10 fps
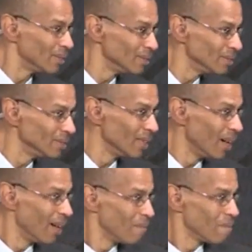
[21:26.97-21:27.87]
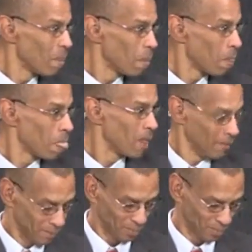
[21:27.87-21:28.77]
Yes, you know that
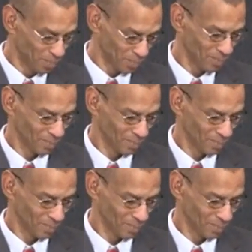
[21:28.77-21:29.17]
inflation in July